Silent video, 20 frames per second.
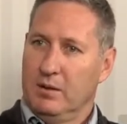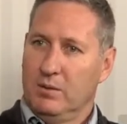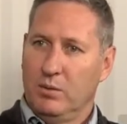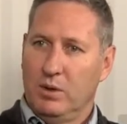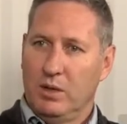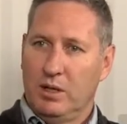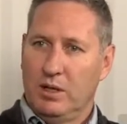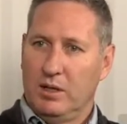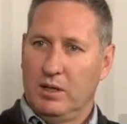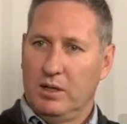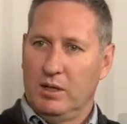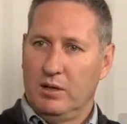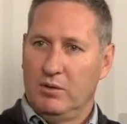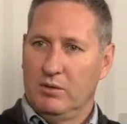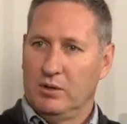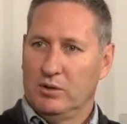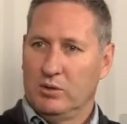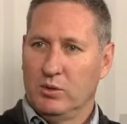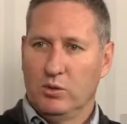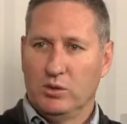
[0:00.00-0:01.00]
where the
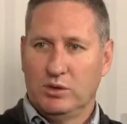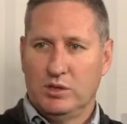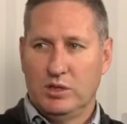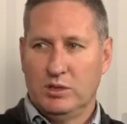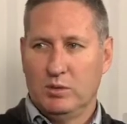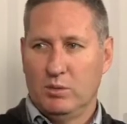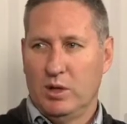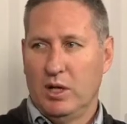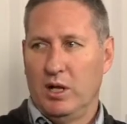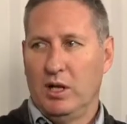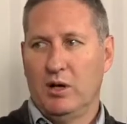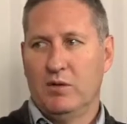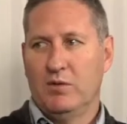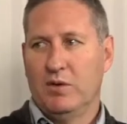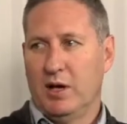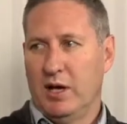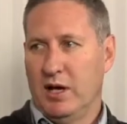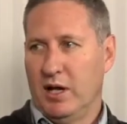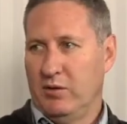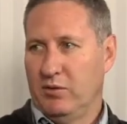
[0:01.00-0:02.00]
resource is well over
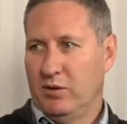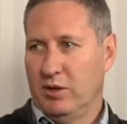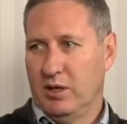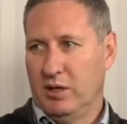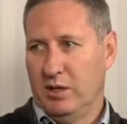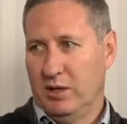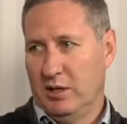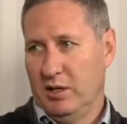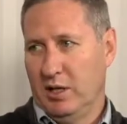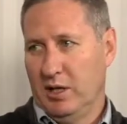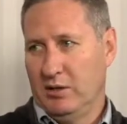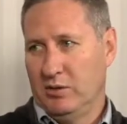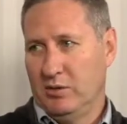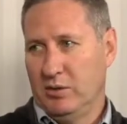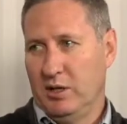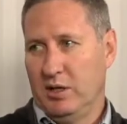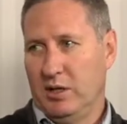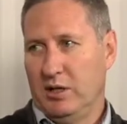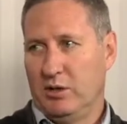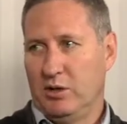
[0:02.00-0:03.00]
one hundred
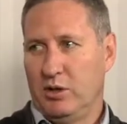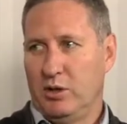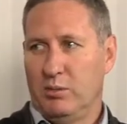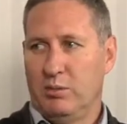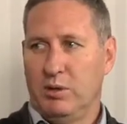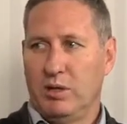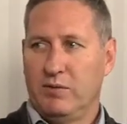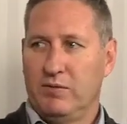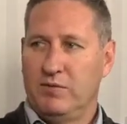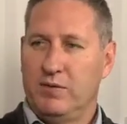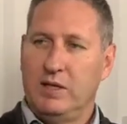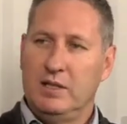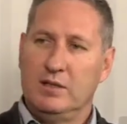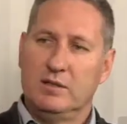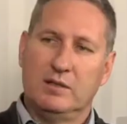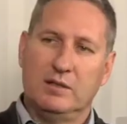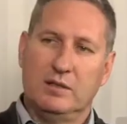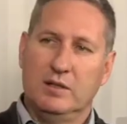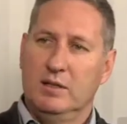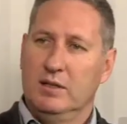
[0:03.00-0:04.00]
trillion cubic
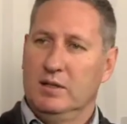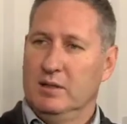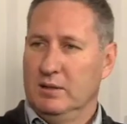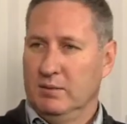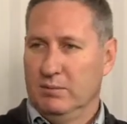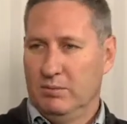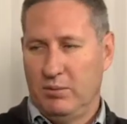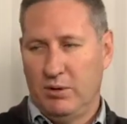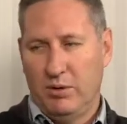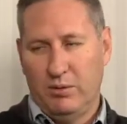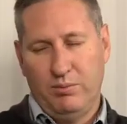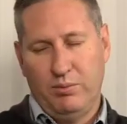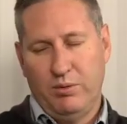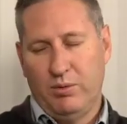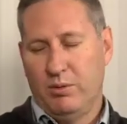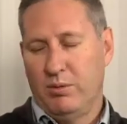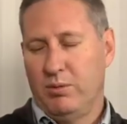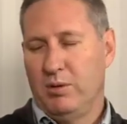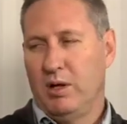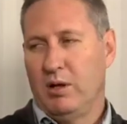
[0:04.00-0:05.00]
feet, pro
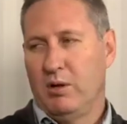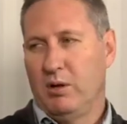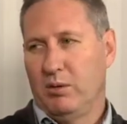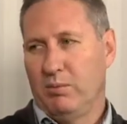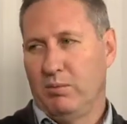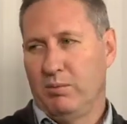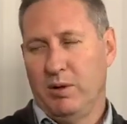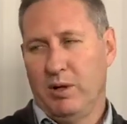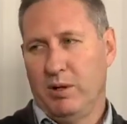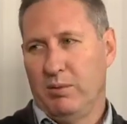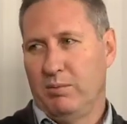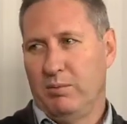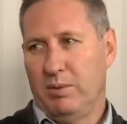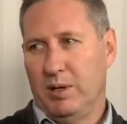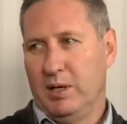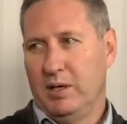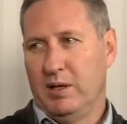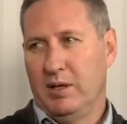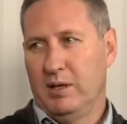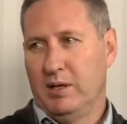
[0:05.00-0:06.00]
probably a lot uh,
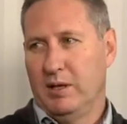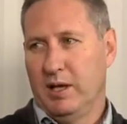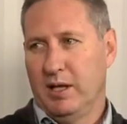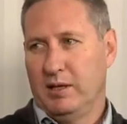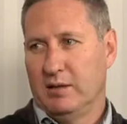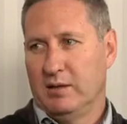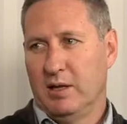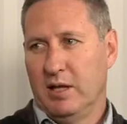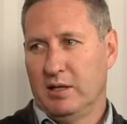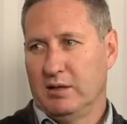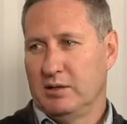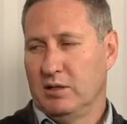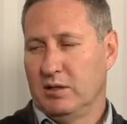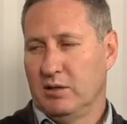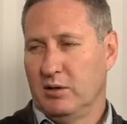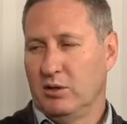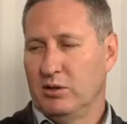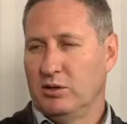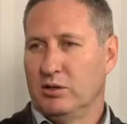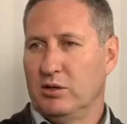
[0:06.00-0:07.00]
bigger than that. That's a
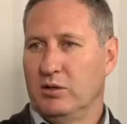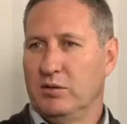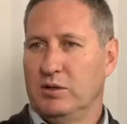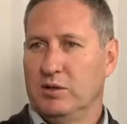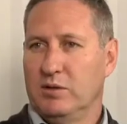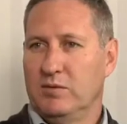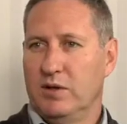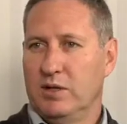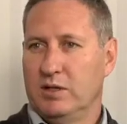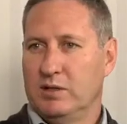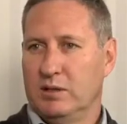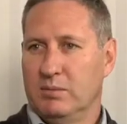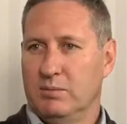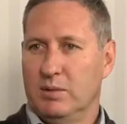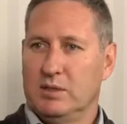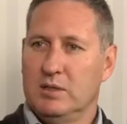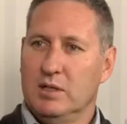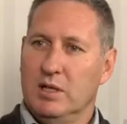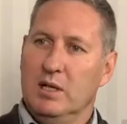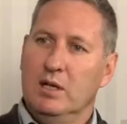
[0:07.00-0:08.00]
conservative
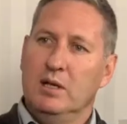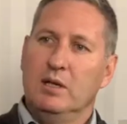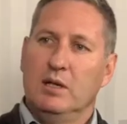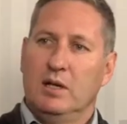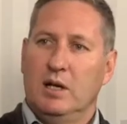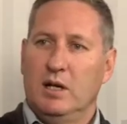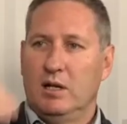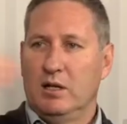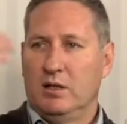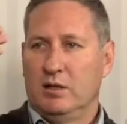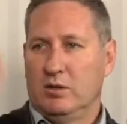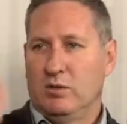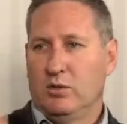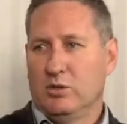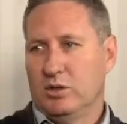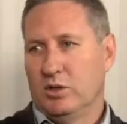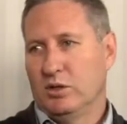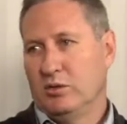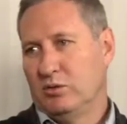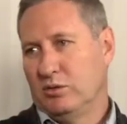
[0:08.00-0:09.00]
estimate. And it
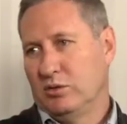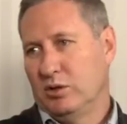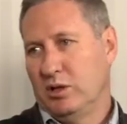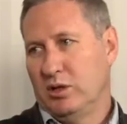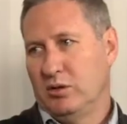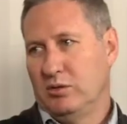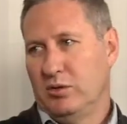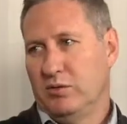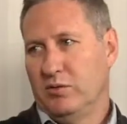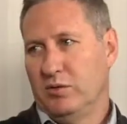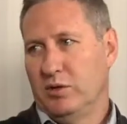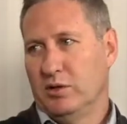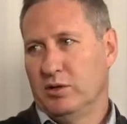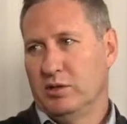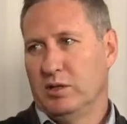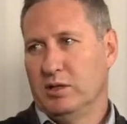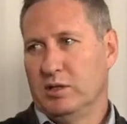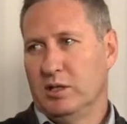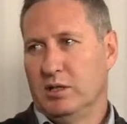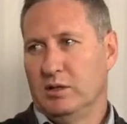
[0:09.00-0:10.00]
also tra
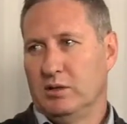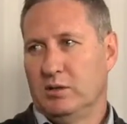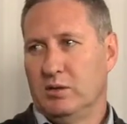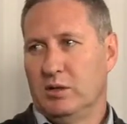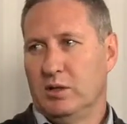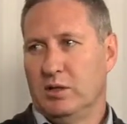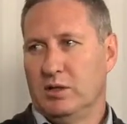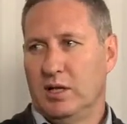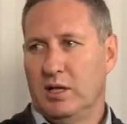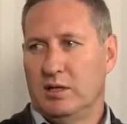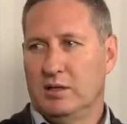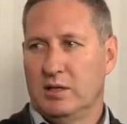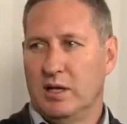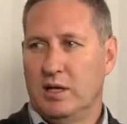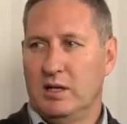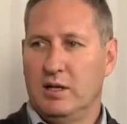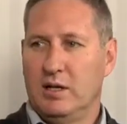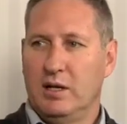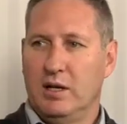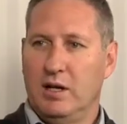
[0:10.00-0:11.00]
traverses into the
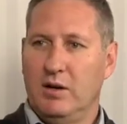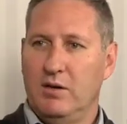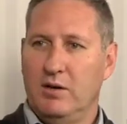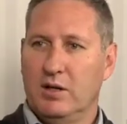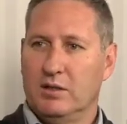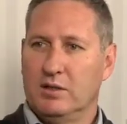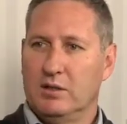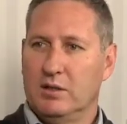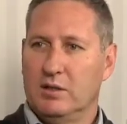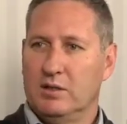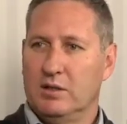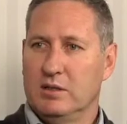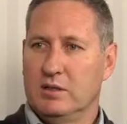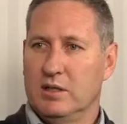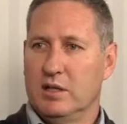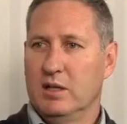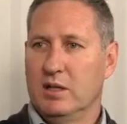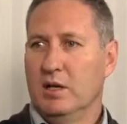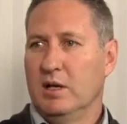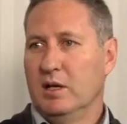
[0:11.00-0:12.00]
Tanzania area. So this is
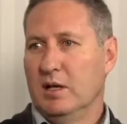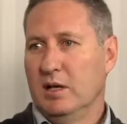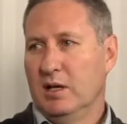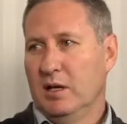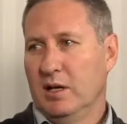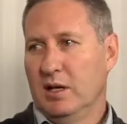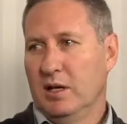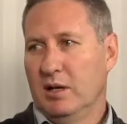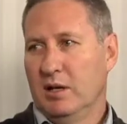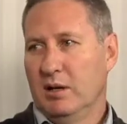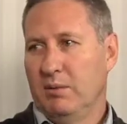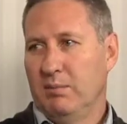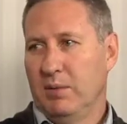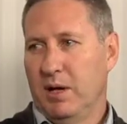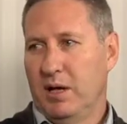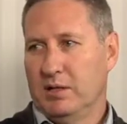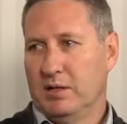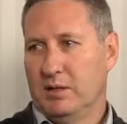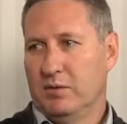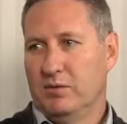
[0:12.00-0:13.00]
a, a
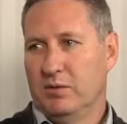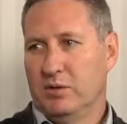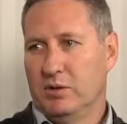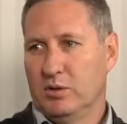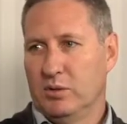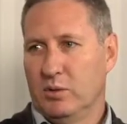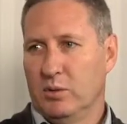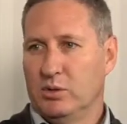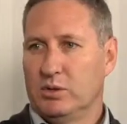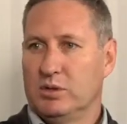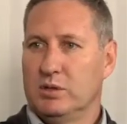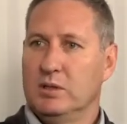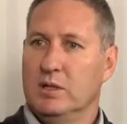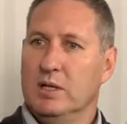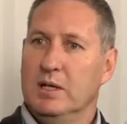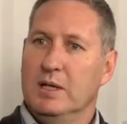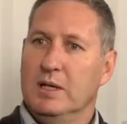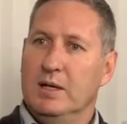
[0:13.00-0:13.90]
massive resource,